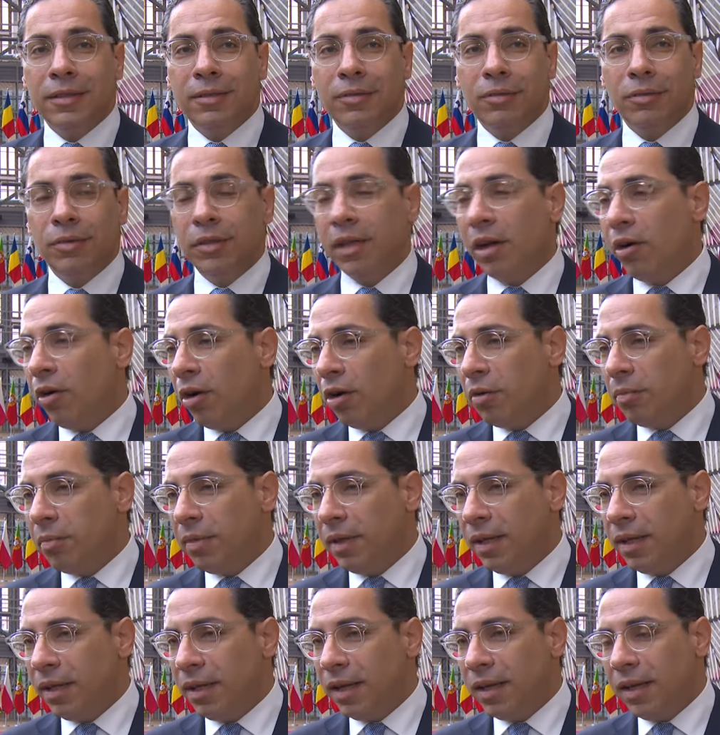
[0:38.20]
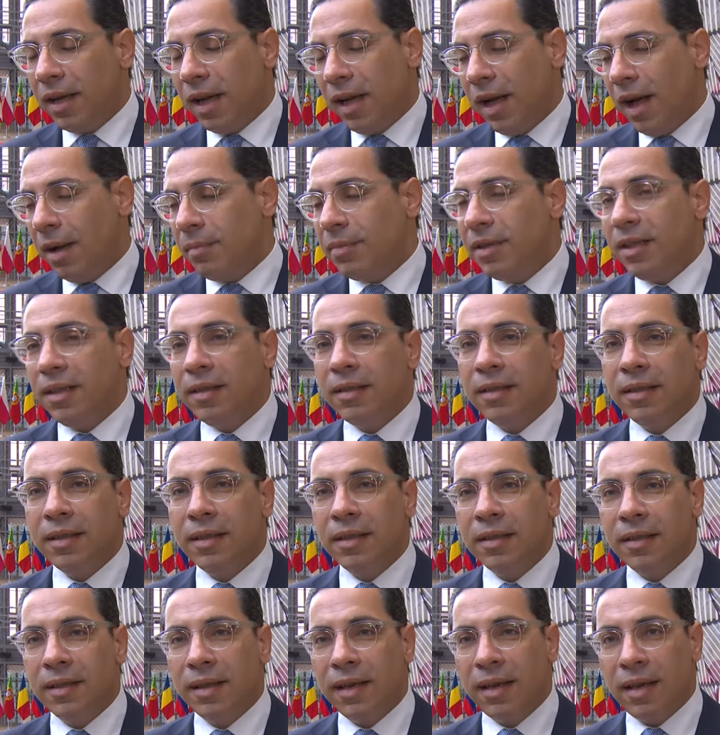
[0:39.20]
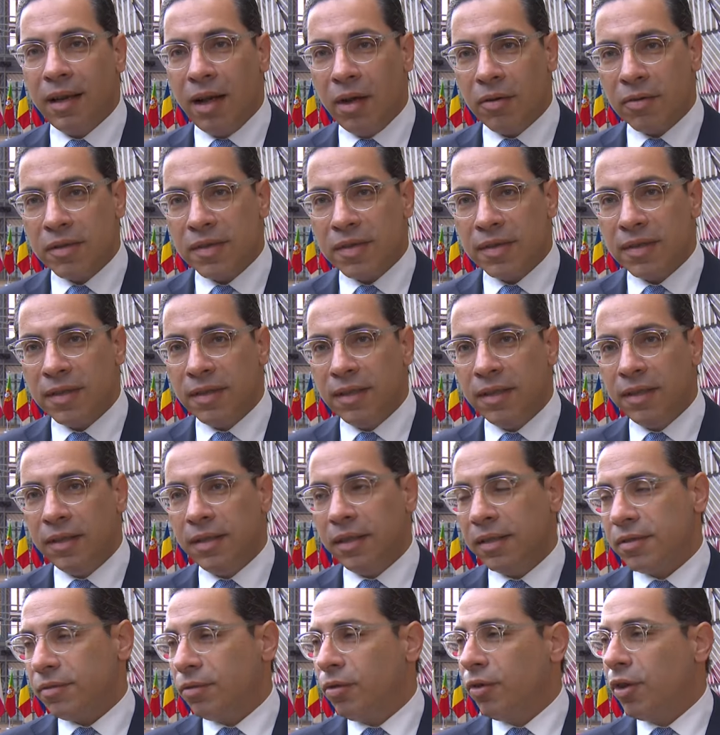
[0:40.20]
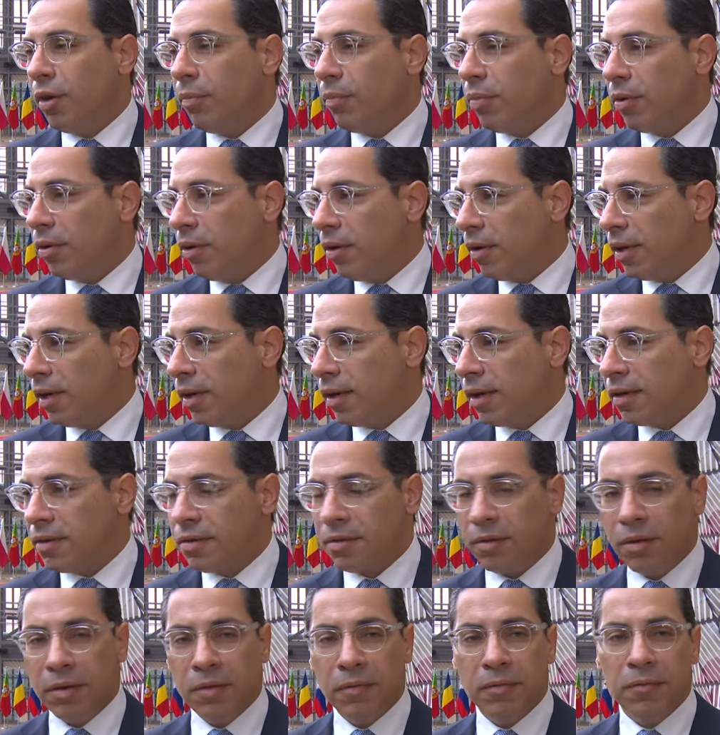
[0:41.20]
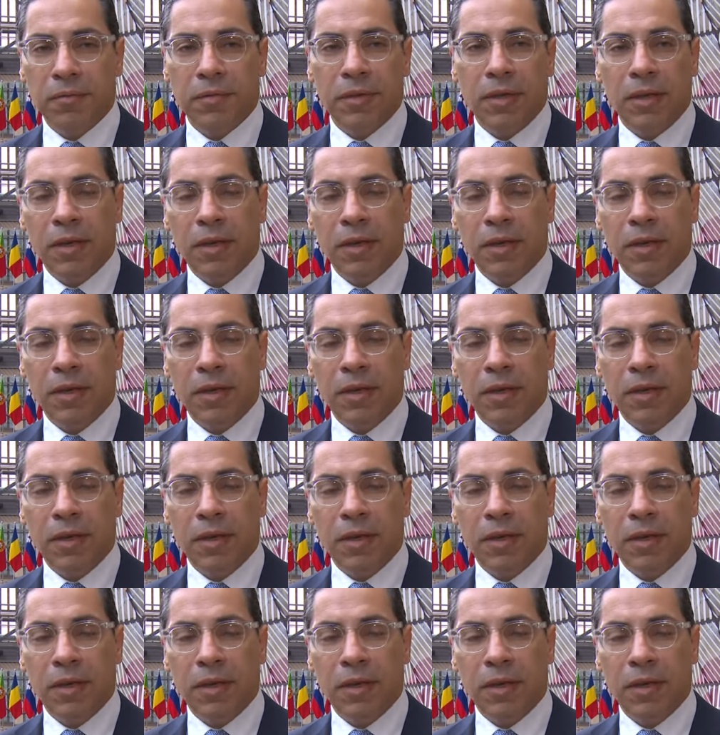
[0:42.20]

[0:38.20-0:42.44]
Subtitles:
Today we'll be updating the Council as to the progress of